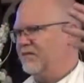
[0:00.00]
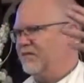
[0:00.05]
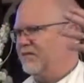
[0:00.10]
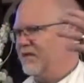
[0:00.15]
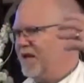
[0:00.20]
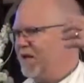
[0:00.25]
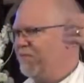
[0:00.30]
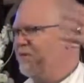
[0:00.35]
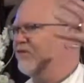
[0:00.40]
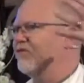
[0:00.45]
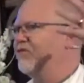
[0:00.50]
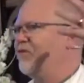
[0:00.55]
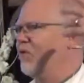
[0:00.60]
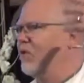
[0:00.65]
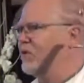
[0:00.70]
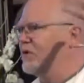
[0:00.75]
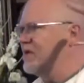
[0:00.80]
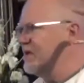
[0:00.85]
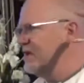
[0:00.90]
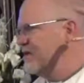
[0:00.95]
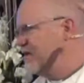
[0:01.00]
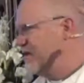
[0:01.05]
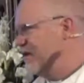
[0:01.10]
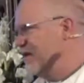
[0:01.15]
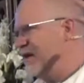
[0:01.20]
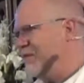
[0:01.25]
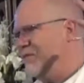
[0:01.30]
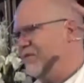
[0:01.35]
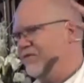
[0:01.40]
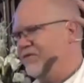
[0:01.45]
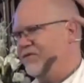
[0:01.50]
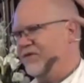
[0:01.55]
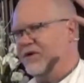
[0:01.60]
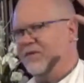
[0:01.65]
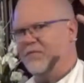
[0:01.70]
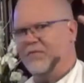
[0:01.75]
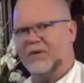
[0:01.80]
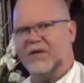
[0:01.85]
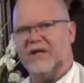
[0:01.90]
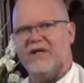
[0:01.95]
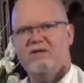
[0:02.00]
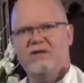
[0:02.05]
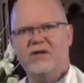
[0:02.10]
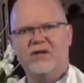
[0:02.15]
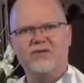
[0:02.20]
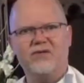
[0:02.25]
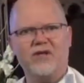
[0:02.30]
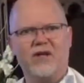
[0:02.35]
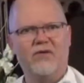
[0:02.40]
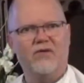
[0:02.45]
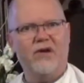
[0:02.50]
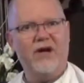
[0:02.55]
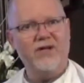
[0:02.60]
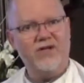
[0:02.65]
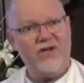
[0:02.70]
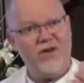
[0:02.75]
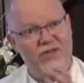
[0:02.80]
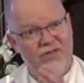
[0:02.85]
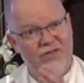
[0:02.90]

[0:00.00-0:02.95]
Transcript: The number 40 is the number for completion and generation.